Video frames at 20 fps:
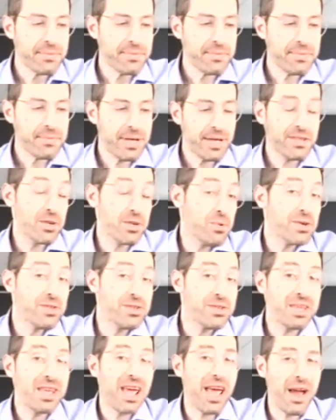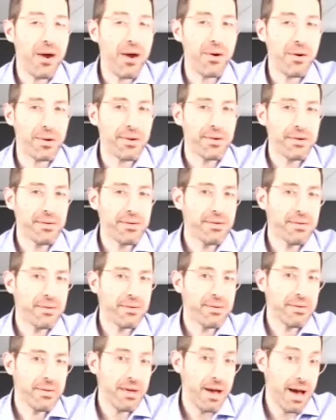And so we're scared,
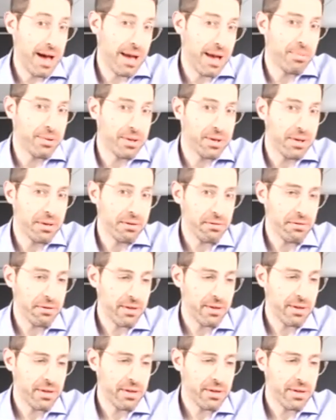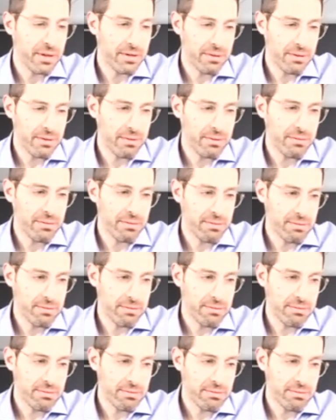I believe,
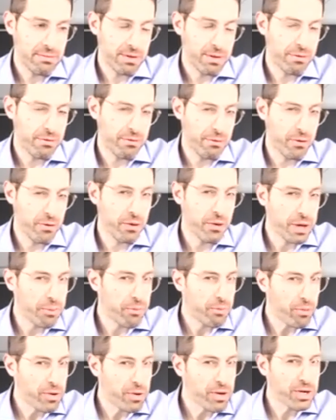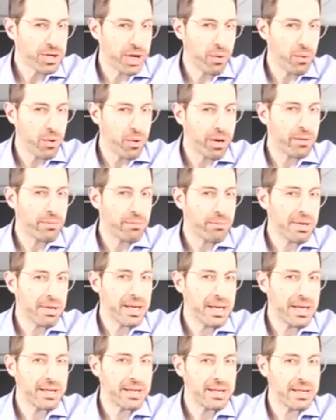to fully appreciate what it
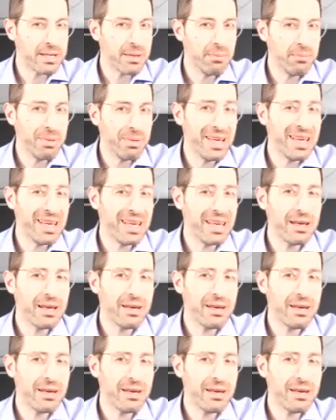means to be.